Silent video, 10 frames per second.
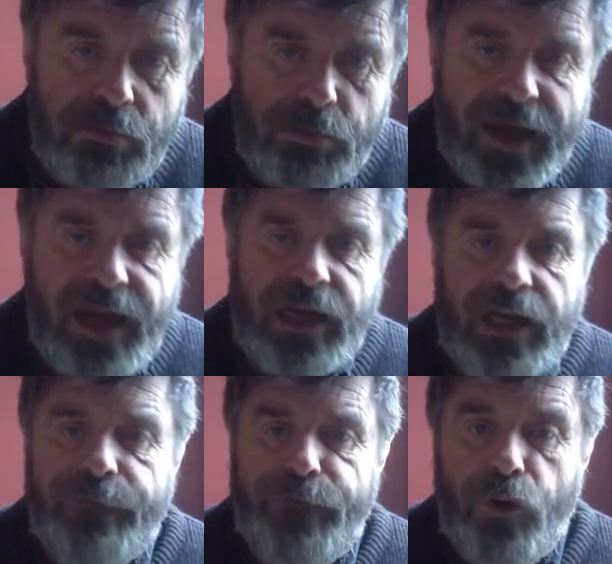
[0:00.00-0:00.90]
badly
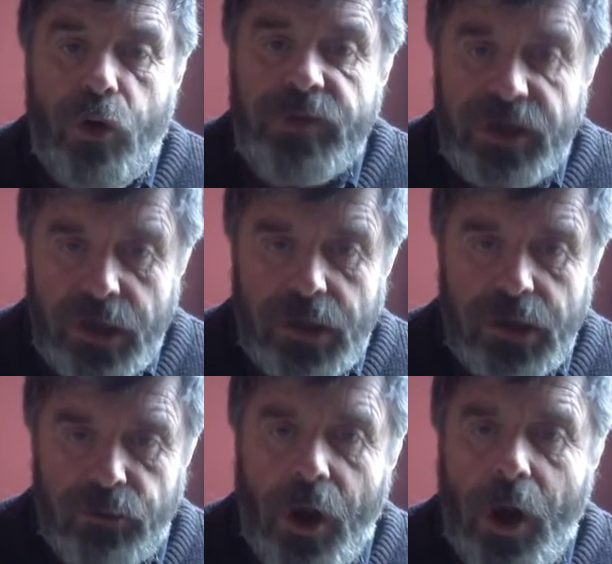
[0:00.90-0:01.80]
informed
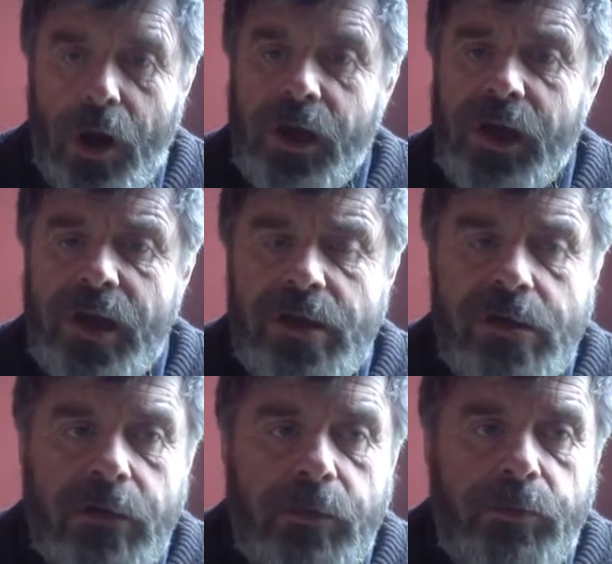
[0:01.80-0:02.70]
and wrong,
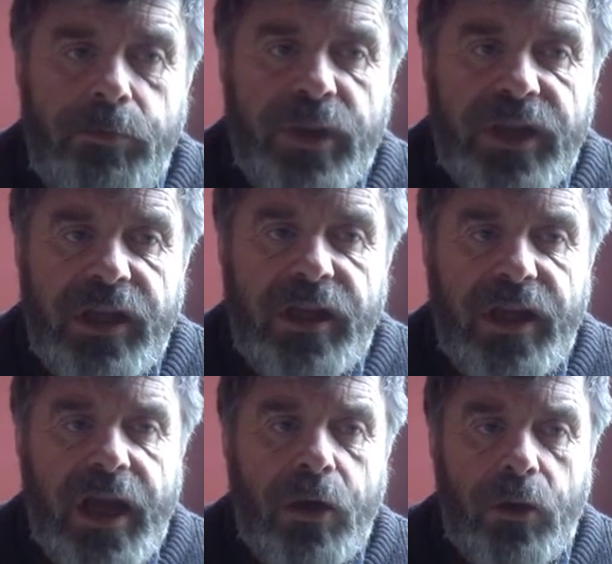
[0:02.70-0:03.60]
but that
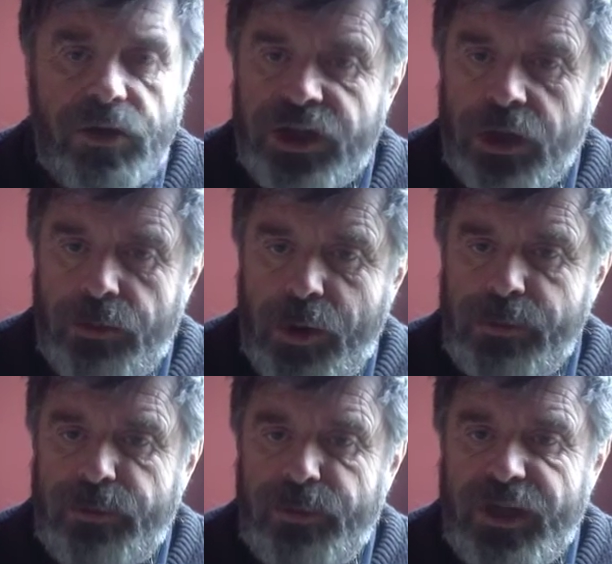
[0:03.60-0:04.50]
they are also
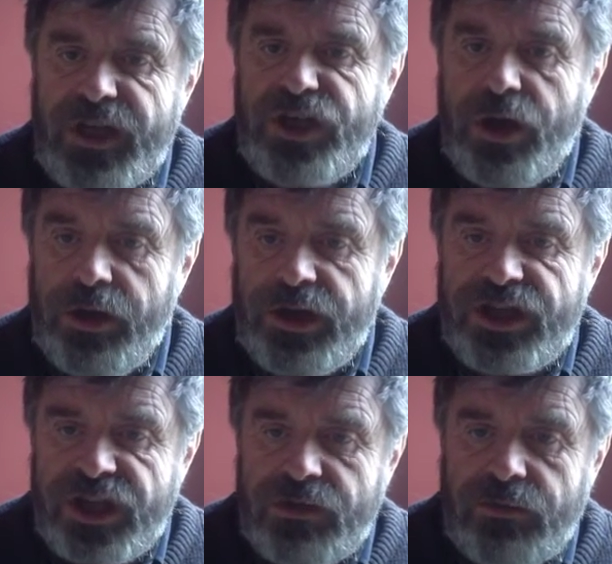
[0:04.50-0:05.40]
probably
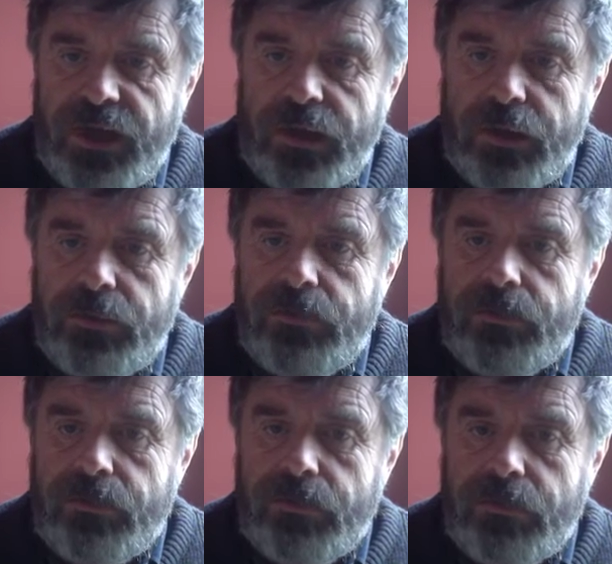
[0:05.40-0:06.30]
dishonest as well,
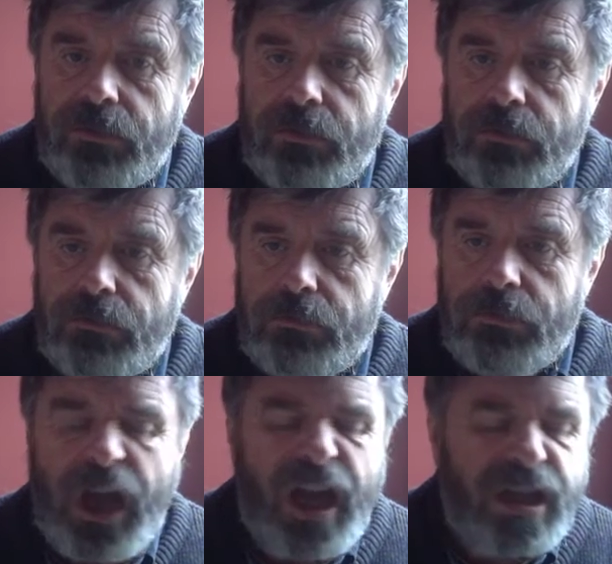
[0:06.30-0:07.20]

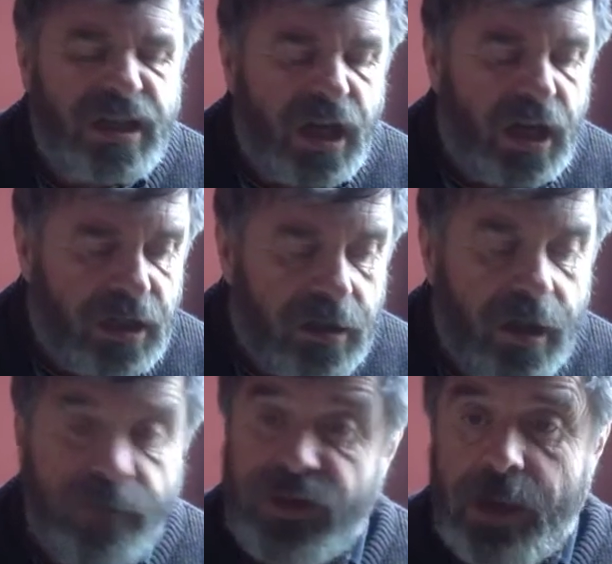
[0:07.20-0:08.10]
as I
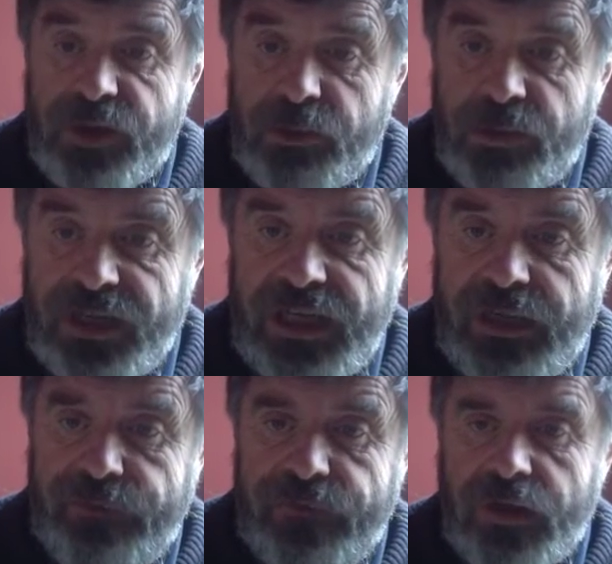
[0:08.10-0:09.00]
have come to
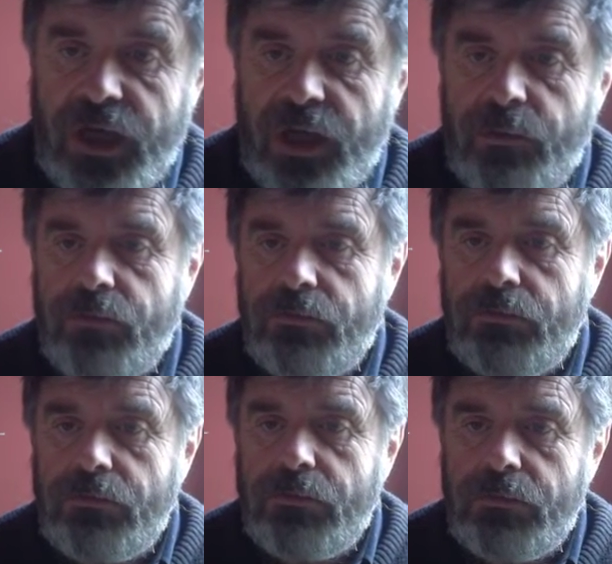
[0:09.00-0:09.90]
believe
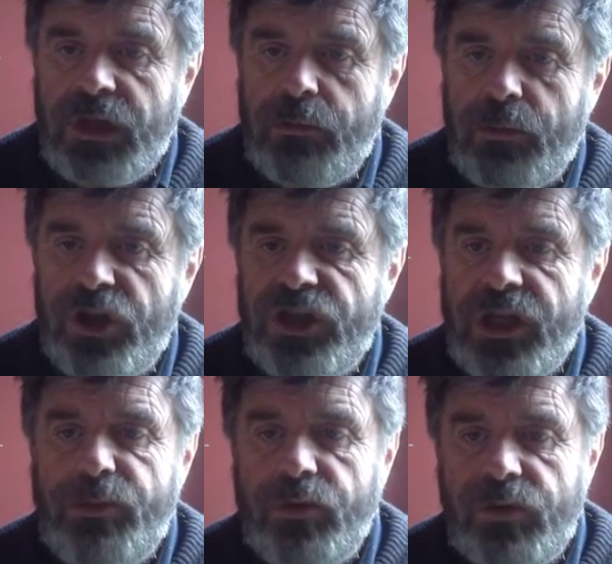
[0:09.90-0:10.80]
that most
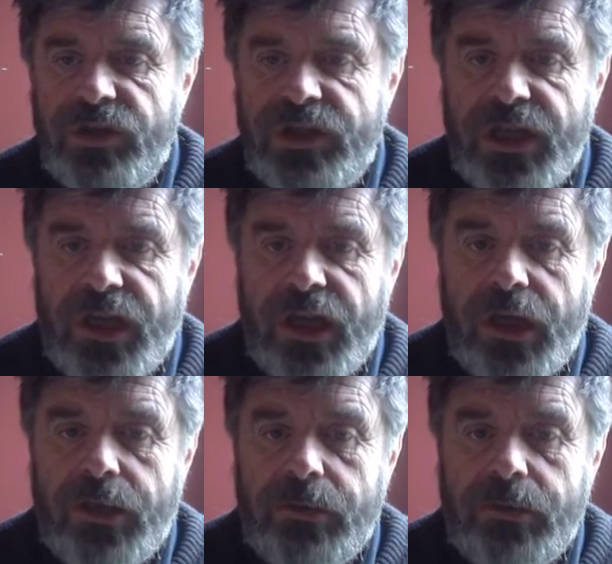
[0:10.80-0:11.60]
liberals are.